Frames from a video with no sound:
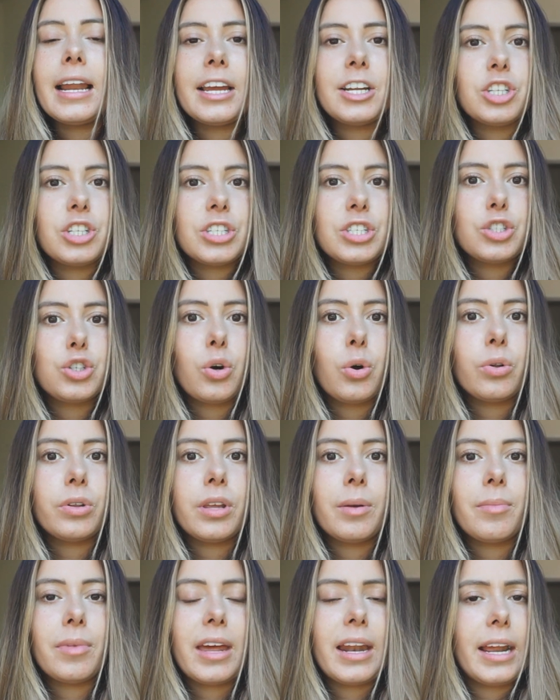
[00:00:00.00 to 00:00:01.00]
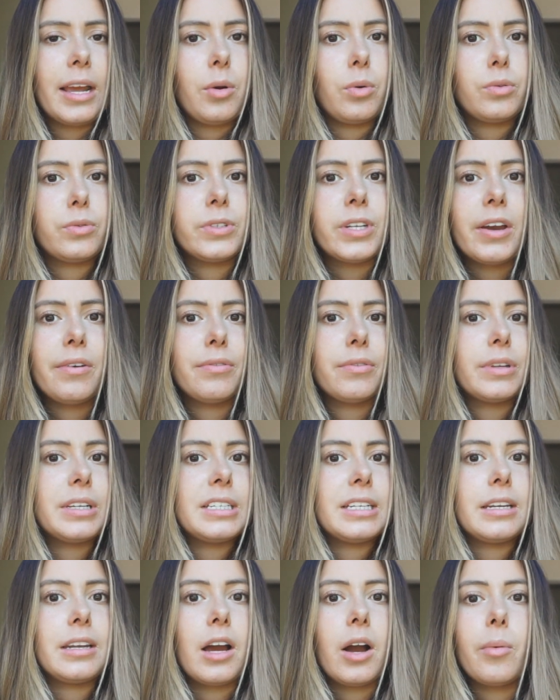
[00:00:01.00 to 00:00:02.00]
I just told him that I definitely
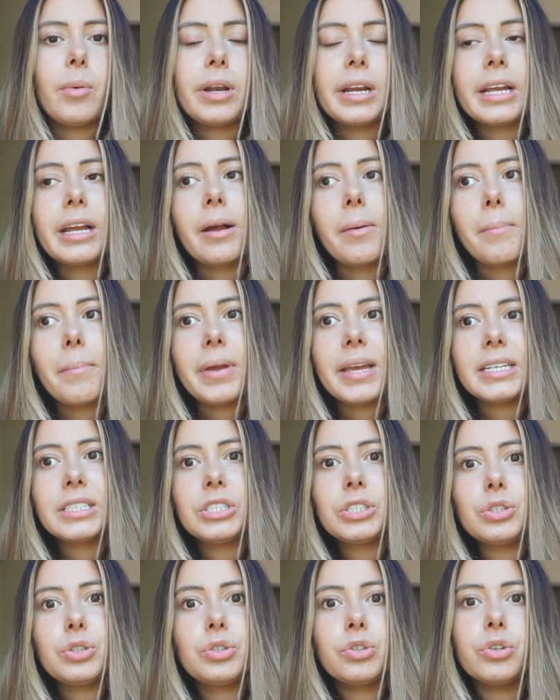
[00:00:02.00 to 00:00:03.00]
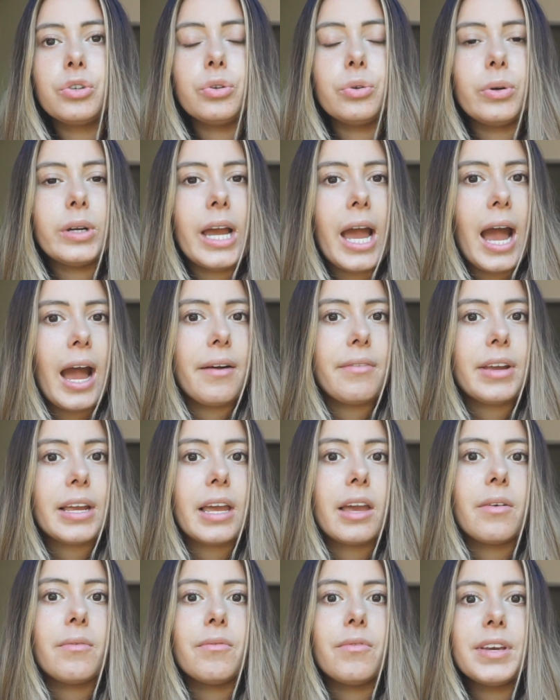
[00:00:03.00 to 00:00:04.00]
did not want to commit to having
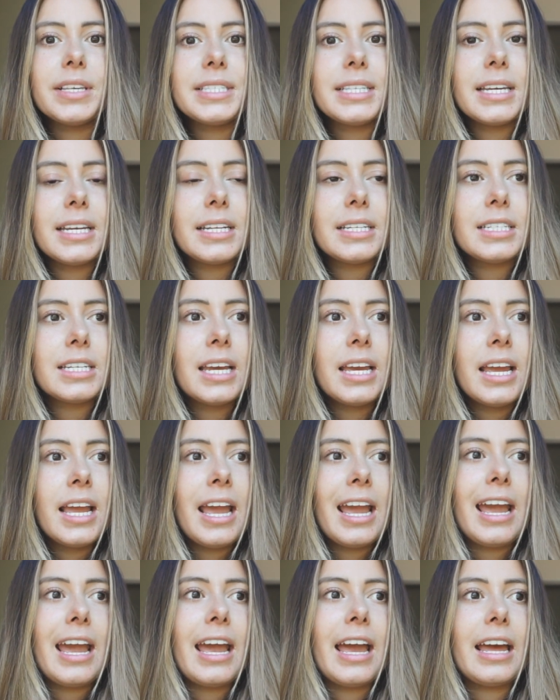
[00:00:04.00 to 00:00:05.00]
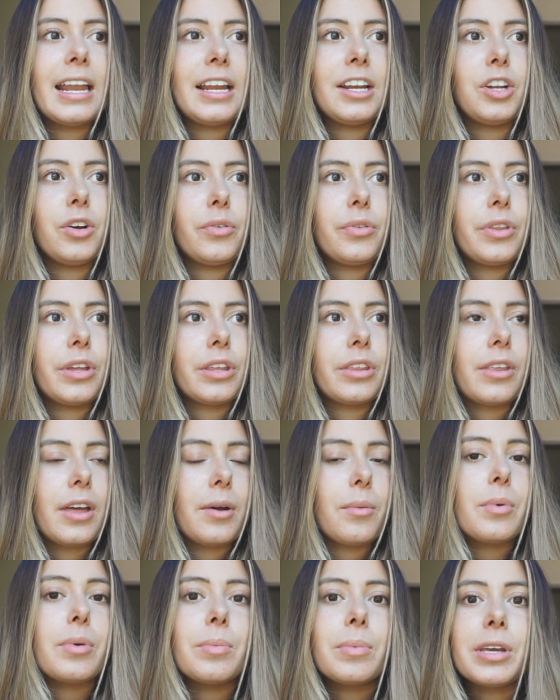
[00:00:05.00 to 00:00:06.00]
him visit, and I don't think
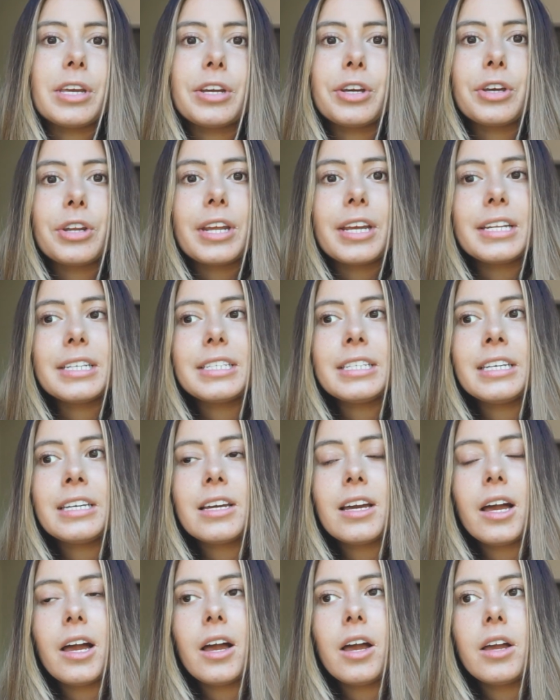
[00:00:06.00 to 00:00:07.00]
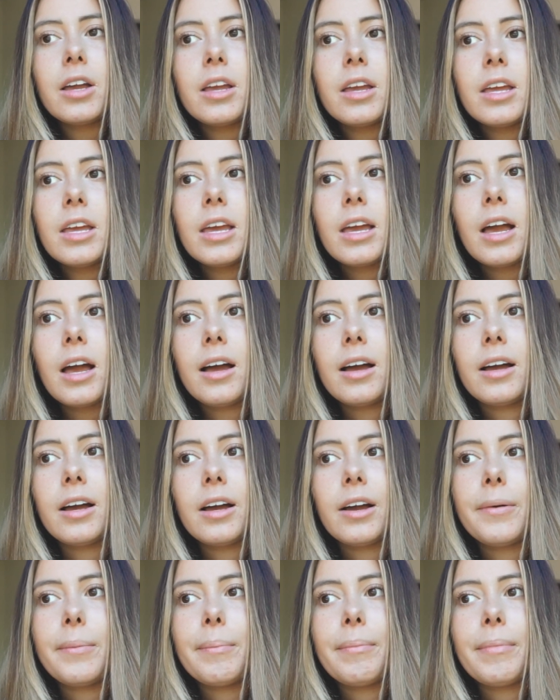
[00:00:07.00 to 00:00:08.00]
that would be a good idea.
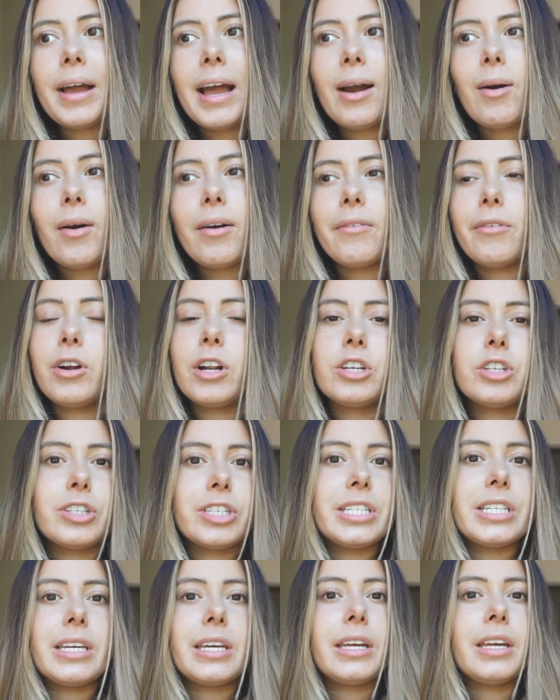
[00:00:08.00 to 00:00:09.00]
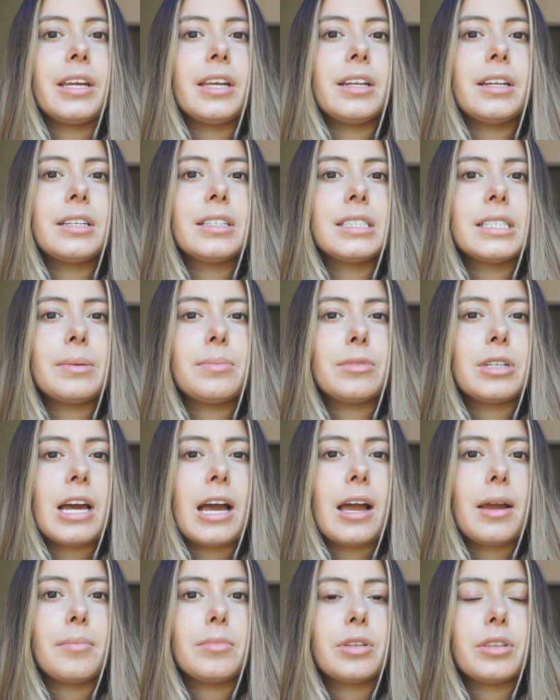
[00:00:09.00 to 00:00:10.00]
However, I just need some
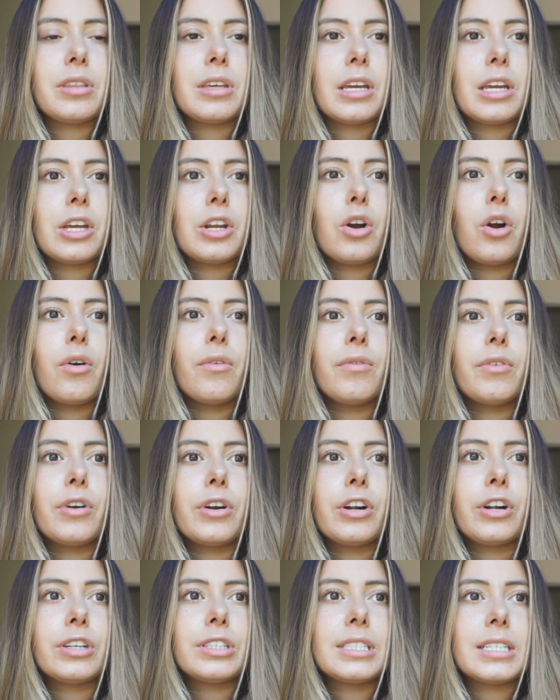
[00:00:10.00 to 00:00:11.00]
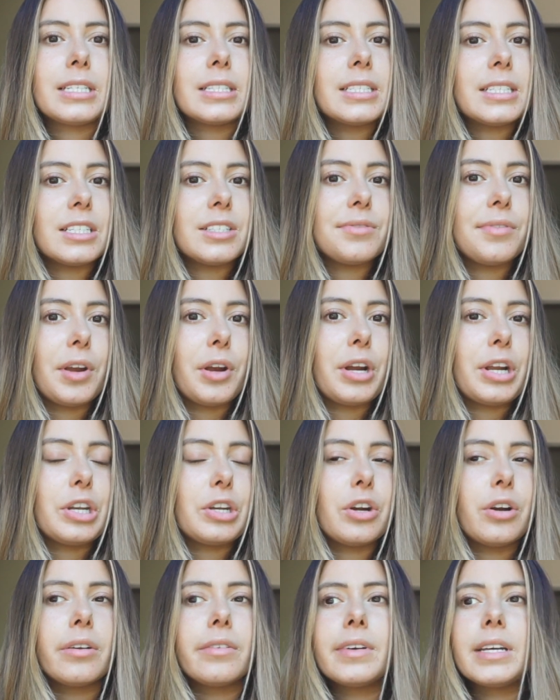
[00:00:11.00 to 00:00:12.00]
time to think it over. Since he's very
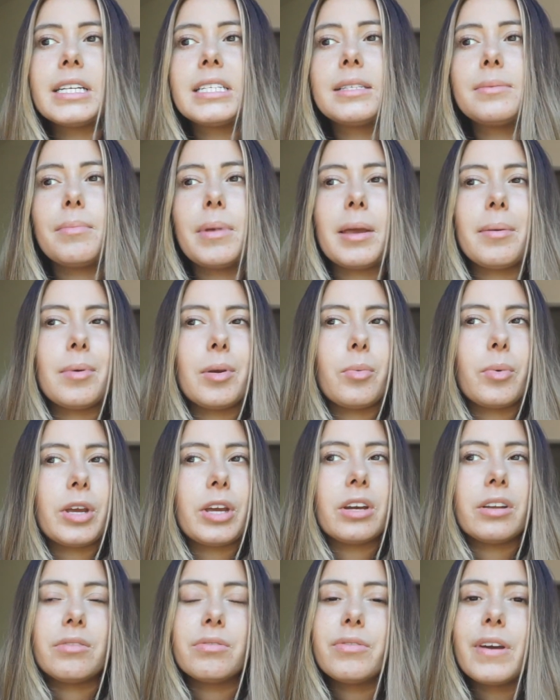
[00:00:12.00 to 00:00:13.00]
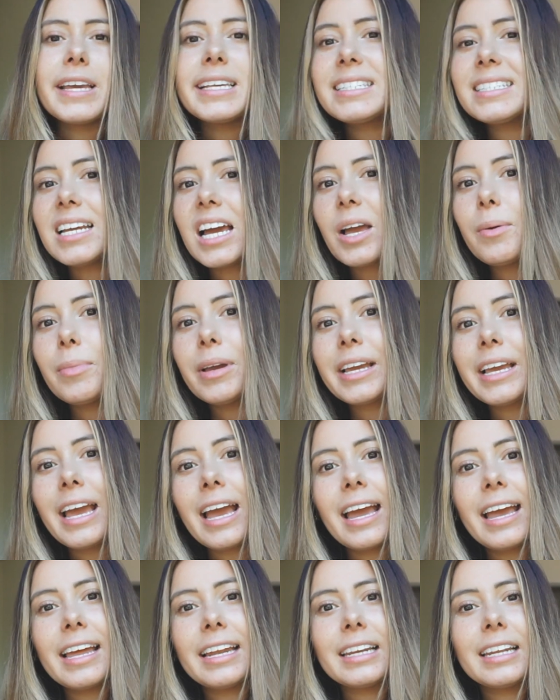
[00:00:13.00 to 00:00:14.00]
nervous, maybe we could FaceTime
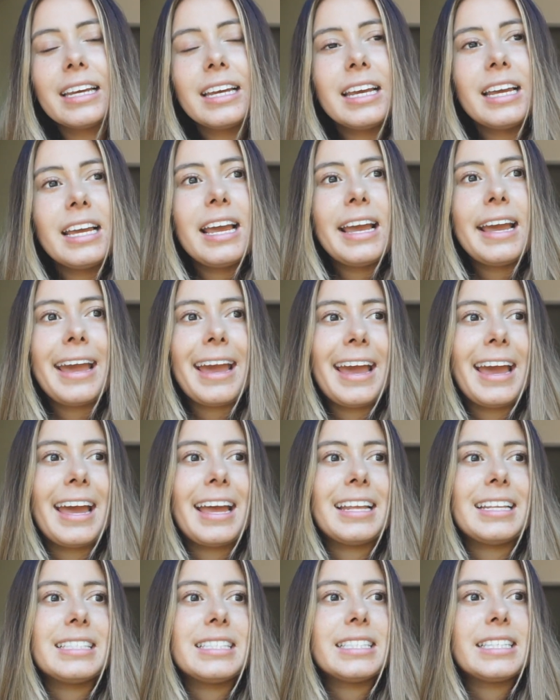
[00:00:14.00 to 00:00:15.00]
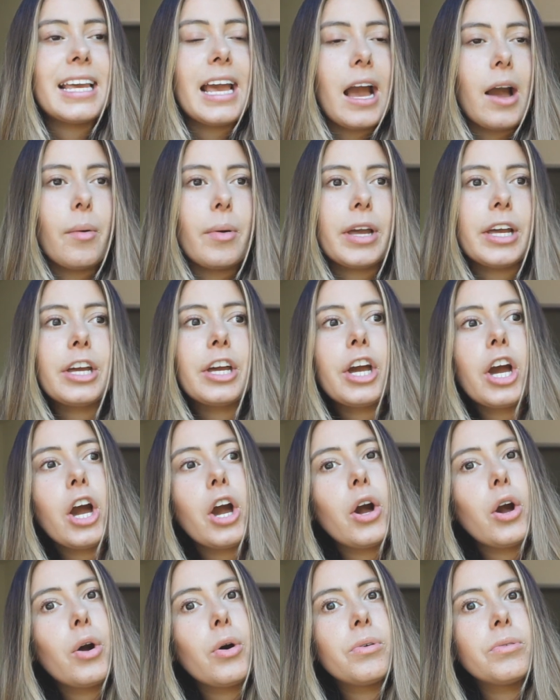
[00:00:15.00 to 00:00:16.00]
again and see how it
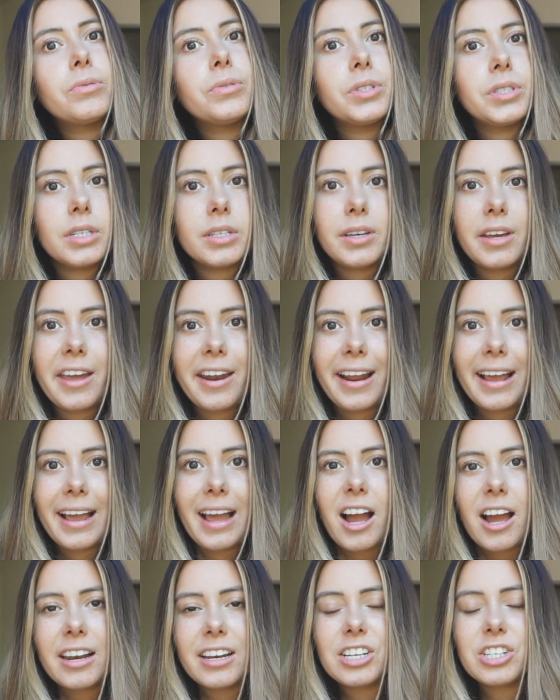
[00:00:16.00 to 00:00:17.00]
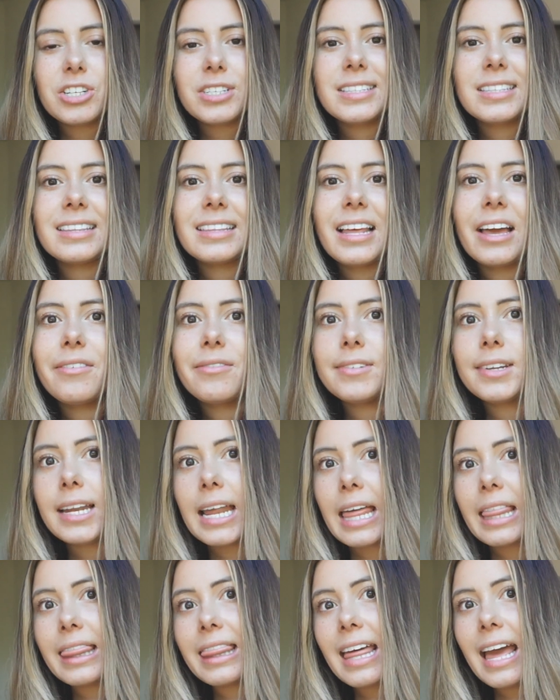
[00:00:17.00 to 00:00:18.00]
goes. And I kind of just left it
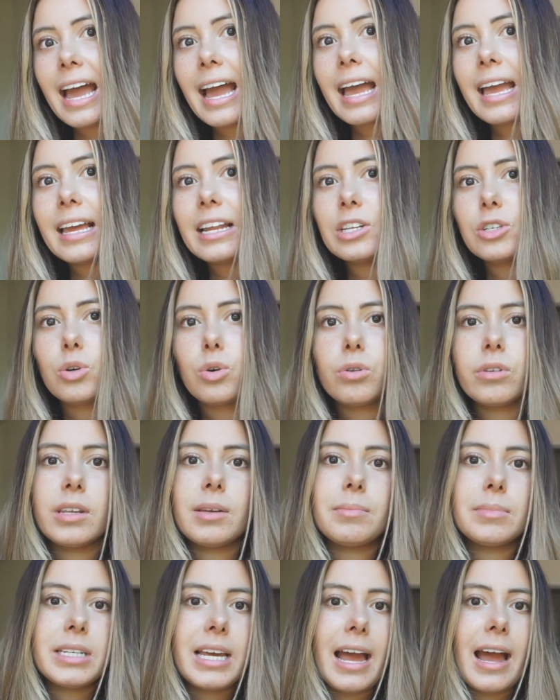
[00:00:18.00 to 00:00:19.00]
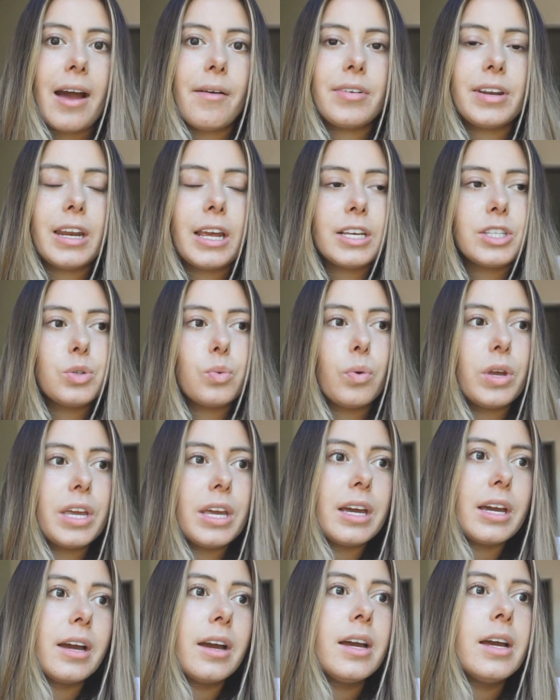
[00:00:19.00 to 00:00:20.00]
at that and told him to have a nice
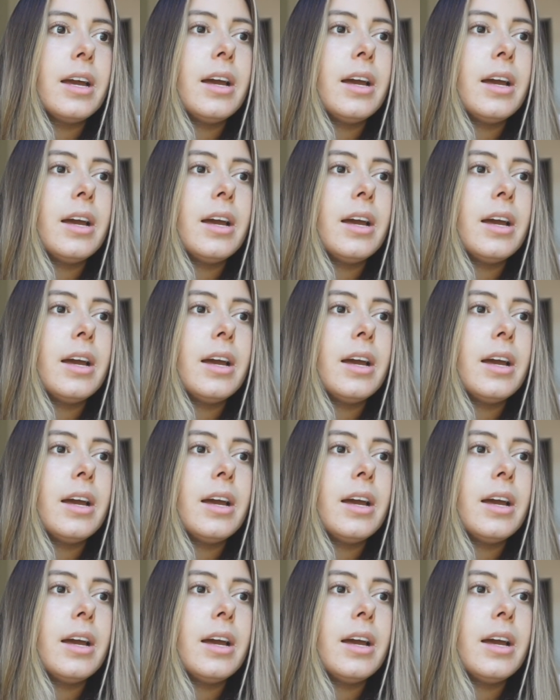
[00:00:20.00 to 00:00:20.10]
week.